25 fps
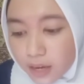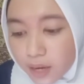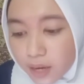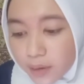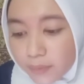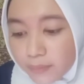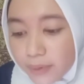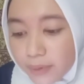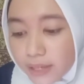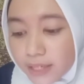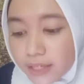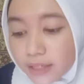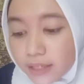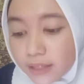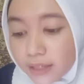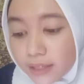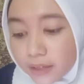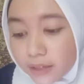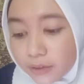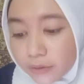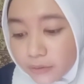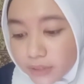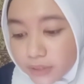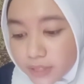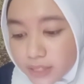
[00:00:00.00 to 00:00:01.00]
Many
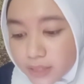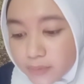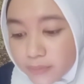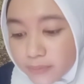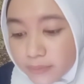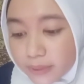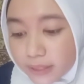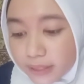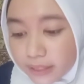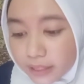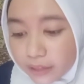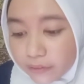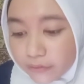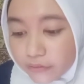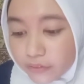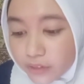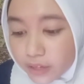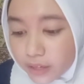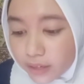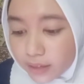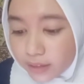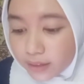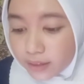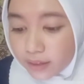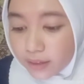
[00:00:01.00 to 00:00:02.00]
linguists believe
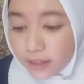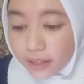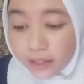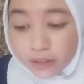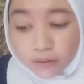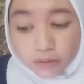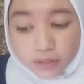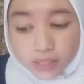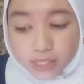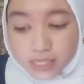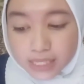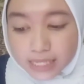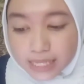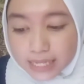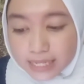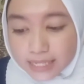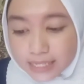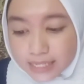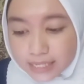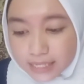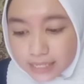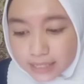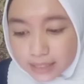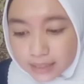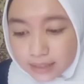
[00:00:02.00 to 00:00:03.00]
that language
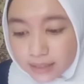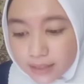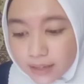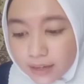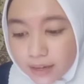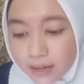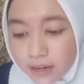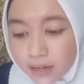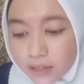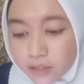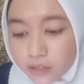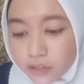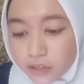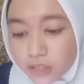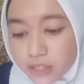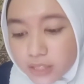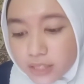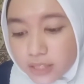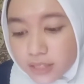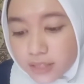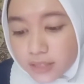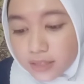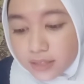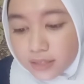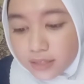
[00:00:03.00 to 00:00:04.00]
teaching use
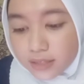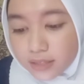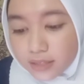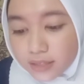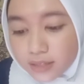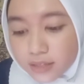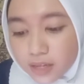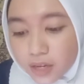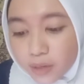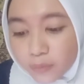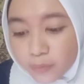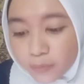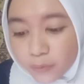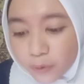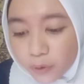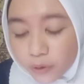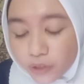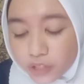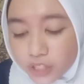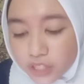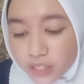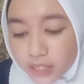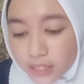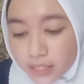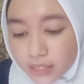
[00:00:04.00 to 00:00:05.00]
this
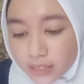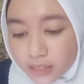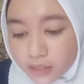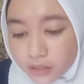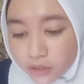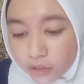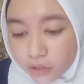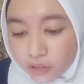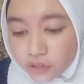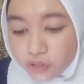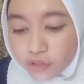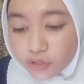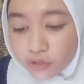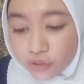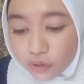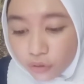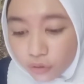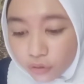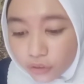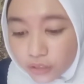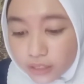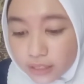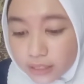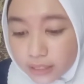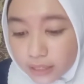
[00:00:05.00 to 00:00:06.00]
approach is not
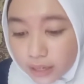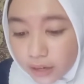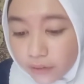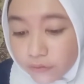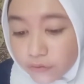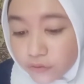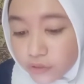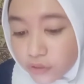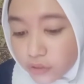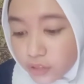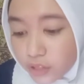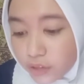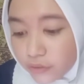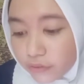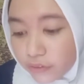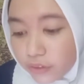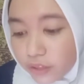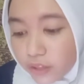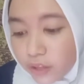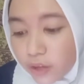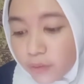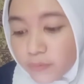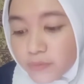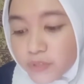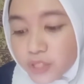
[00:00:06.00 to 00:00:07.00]
strong enough to
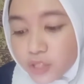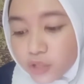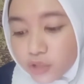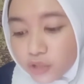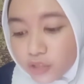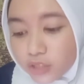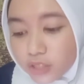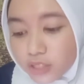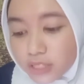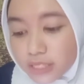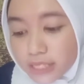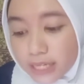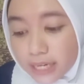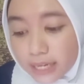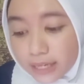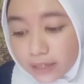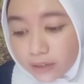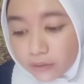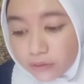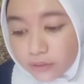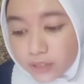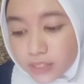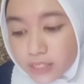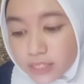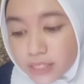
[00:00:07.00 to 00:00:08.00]
develop students'
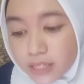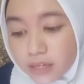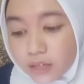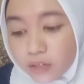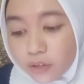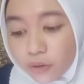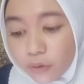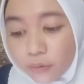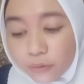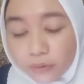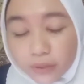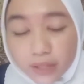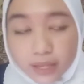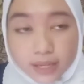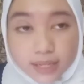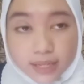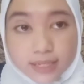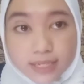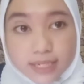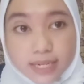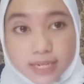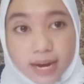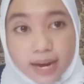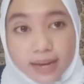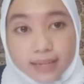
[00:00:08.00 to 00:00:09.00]
language
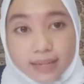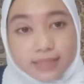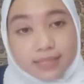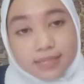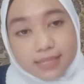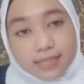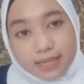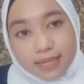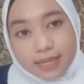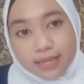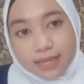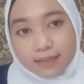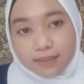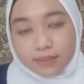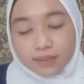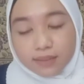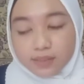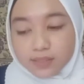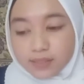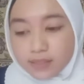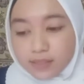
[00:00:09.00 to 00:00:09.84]
knowledge and skills.